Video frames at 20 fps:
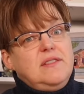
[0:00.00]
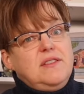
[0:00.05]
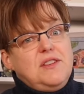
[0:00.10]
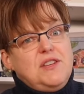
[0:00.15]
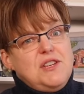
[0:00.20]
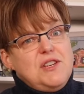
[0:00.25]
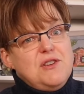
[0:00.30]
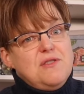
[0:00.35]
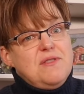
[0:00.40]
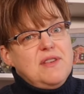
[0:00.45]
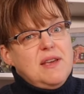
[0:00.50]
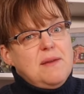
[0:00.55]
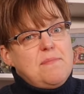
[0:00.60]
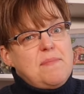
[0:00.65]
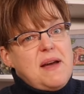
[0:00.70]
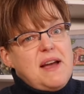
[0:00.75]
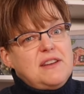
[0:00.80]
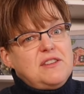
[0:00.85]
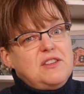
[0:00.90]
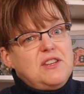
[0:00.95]
do you think
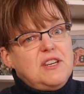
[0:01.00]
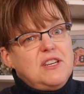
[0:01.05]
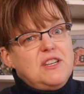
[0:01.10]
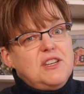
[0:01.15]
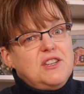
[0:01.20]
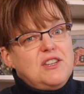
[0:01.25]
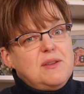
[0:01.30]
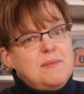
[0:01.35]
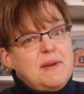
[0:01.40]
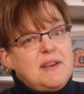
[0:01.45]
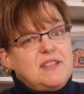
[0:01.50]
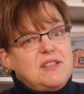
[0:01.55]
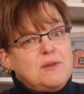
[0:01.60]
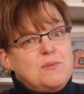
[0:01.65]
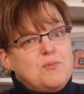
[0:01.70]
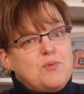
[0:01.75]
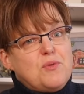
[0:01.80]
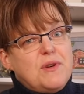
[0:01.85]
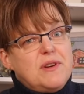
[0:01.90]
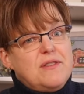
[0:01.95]
backstitch is the best
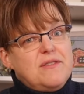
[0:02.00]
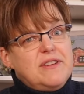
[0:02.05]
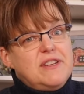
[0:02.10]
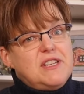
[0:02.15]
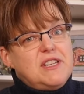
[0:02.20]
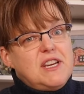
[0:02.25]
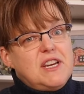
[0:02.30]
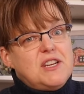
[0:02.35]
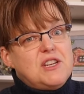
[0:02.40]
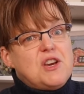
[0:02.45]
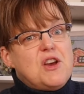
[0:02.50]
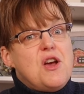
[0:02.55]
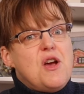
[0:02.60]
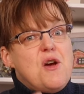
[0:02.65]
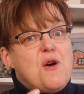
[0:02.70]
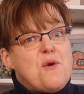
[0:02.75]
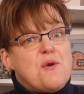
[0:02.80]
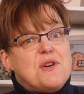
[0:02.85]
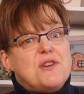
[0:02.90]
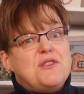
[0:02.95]
embroidery stitch,
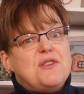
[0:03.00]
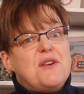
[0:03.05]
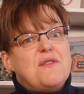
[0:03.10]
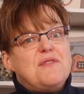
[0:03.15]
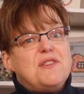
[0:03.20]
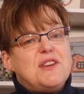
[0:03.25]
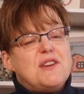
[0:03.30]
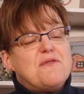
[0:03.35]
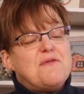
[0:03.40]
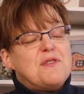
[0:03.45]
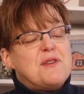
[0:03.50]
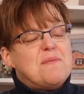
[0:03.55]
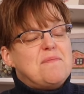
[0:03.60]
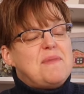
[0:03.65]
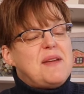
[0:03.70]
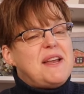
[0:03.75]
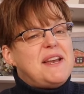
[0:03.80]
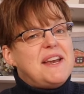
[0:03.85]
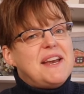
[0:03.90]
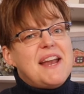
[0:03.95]
or do you have a different
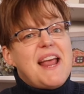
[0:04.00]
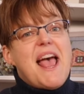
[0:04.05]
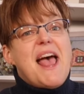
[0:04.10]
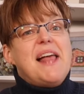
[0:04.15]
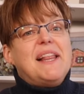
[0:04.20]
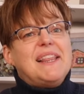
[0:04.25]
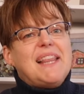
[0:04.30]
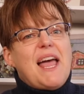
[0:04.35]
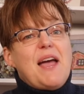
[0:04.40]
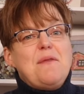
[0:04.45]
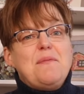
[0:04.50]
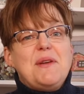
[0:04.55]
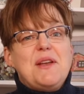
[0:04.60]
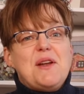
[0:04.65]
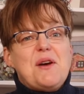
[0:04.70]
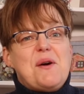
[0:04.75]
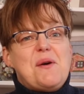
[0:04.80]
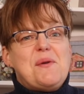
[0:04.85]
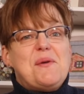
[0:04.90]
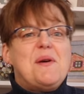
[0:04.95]
opinion? Let me
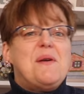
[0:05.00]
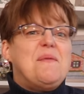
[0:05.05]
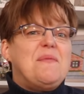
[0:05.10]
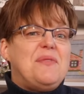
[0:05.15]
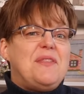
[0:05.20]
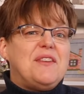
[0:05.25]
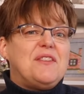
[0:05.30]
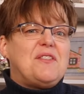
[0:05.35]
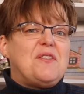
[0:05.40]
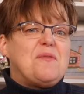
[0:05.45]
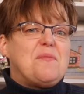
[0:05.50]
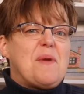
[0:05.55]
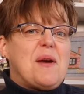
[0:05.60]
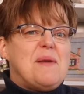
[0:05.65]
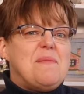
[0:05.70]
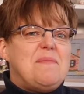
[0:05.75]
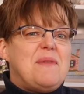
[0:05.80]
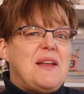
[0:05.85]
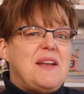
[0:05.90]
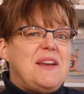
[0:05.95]
know. This is my
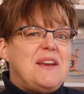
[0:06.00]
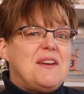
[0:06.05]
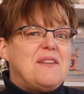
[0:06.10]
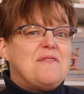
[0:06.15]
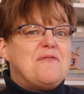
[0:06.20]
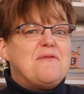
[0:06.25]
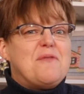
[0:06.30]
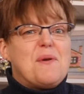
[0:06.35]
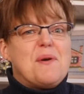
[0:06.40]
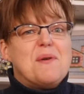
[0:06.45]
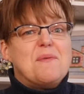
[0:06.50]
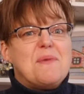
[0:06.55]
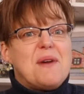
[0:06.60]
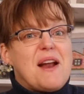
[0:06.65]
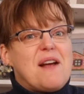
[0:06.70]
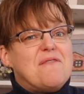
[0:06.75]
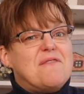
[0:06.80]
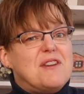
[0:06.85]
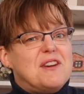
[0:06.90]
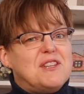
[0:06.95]
opinion, for
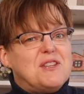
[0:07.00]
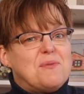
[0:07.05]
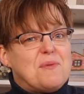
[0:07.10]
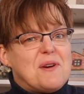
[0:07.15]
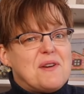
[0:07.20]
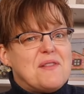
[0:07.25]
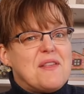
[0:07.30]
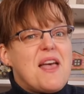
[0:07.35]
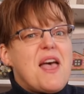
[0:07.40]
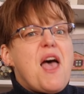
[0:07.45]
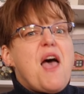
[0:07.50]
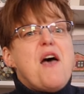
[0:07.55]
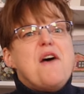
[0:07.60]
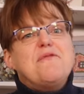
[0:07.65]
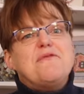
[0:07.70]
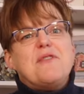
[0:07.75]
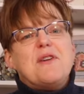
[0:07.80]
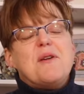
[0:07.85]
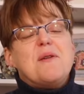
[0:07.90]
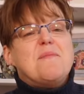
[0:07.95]
whatever it's worth.
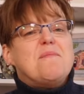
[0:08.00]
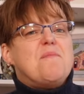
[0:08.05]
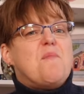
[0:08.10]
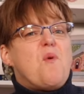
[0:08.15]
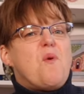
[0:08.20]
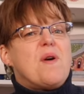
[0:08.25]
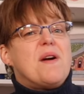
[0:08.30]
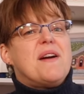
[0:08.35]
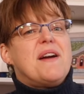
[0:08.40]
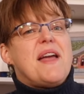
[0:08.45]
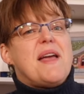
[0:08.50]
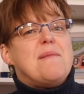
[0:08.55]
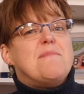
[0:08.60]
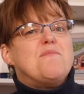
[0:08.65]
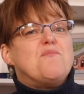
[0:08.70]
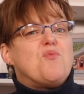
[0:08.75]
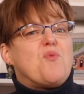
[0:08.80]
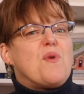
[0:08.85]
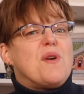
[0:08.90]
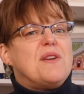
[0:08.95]
For more
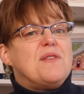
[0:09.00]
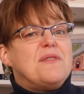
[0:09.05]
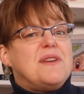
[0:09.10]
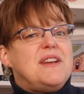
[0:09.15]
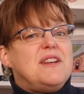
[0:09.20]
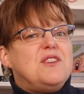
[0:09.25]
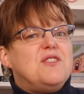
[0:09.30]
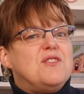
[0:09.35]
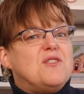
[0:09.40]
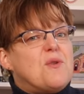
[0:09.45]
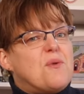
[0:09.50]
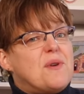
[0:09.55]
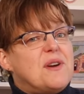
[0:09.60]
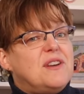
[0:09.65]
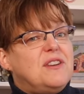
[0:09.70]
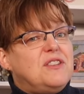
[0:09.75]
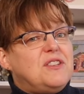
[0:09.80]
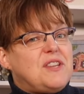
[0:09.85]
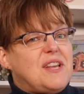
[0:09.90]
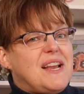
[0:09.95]
embroidery
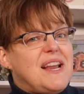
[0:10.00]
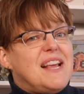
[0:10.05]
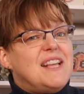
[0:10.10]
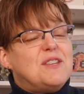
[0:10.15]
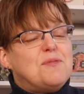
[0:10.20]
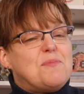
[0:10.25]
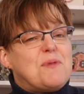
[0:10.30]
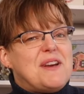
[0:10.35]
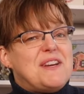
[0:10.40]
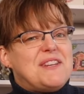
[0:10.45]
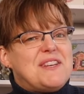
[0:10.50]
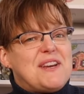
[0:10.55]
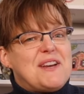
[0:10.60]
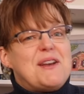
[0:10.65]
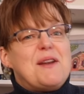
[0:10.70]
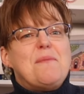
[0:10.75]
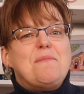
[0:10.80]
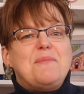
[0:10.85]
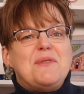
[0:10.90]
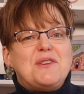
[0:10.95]
tutorials and
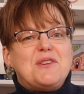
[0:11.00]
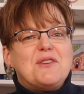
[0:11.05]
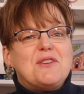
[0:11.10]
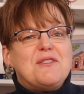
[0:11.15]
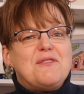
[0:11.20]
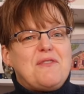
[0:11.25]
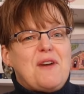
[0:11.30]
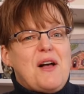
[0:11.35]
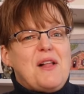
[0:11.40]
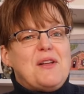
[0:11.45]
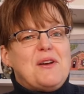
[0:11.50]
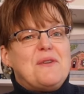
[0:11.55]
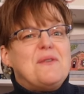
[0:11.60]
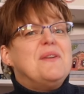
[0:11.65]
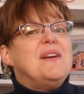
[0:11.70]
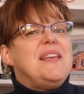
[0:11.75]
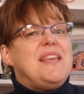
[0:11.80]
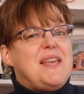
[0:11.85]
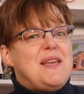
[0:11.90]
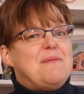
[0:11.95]
inspiration, be sure to
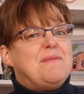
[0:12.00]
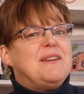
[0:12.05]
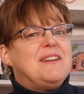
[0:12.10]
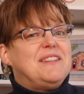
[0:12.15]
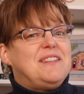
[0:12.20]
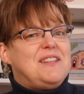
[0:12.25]
follow Epida